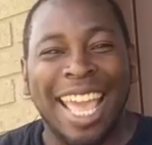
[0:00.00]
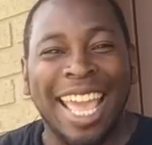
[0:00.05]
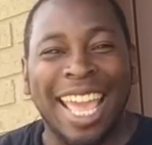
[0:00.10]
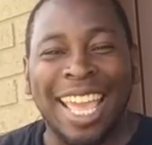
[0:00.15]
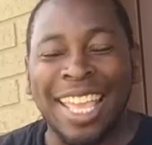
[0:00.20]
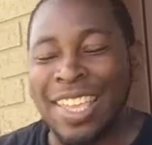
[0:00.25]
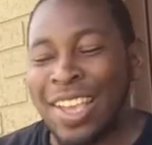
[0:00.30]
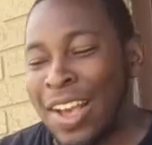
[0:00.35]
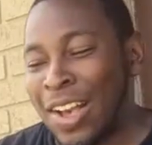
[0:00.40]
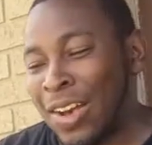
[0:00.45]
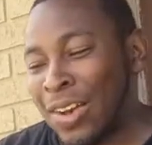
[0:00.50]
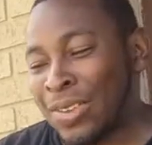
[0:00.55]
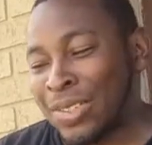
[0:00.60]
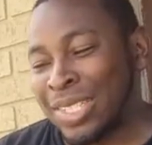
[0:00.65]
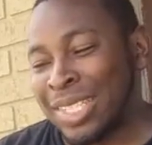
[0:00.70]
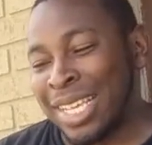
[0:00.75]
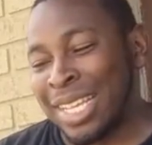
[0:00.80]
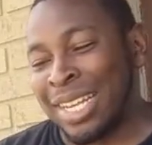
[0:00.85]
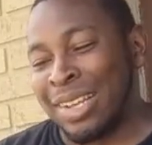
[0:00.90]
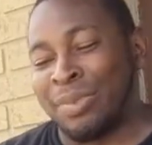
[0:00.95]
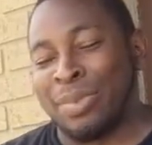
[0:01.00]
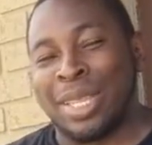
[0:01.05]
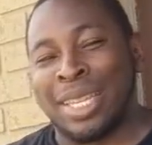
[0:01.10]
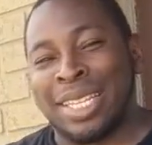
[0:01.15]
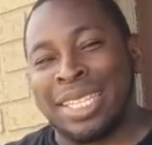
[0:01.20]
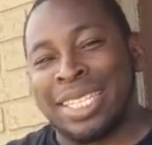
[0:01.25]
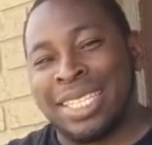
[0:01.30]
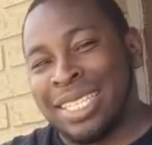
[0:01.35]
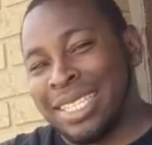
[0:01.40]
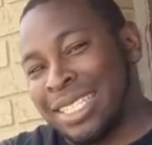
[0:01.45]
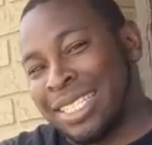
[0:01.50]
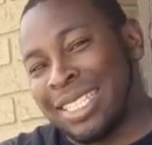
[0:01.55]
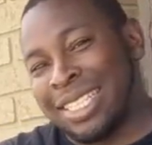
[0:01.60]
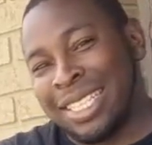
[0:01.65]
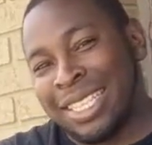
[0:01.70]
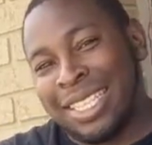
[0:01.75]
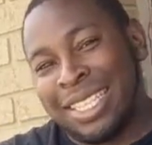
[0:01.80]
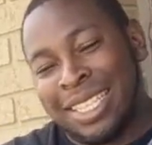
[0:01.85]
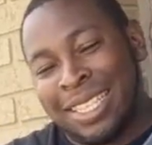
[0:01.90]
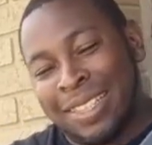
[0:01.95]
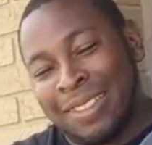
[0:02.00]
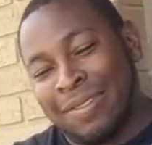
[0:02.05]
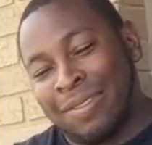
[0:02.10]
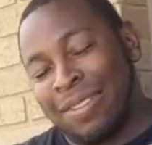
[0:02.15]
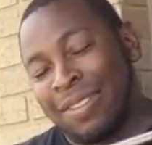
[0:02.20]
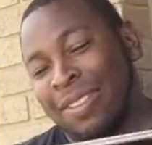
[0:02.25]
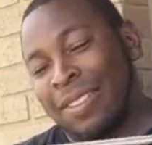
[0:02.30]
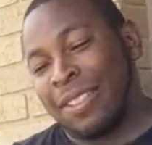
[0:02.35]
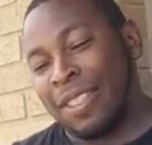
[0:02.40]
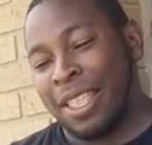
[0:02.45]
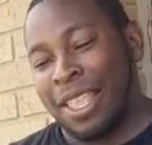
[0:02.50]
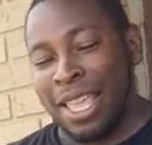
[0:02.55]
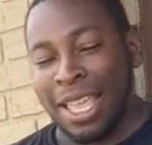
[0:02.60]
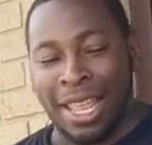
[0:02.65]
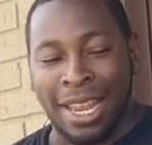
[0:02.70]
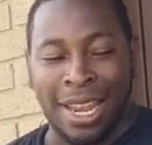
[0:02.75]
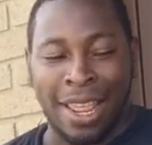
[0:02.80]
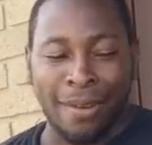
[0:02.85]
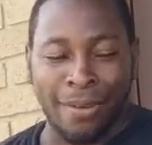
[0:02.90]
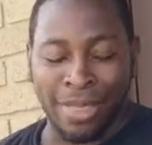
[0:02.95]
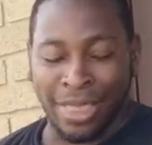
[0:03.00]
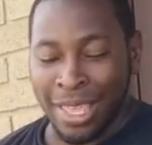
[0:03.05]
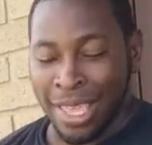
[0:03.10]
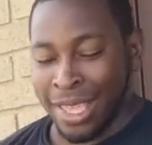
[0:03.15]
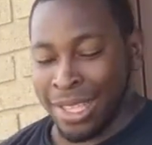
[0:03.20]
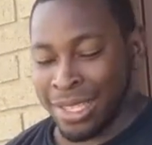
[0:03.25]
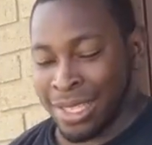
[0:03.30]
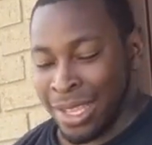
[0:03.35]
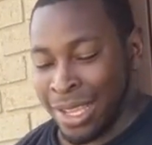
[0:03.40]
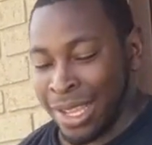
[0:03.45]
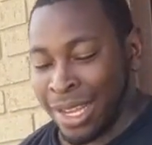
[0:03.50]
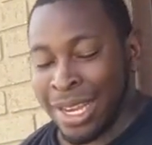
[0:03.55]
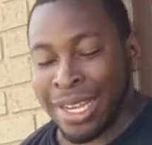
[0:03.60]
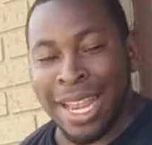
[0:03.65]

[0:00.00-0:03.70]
And you're all set up and everything is done.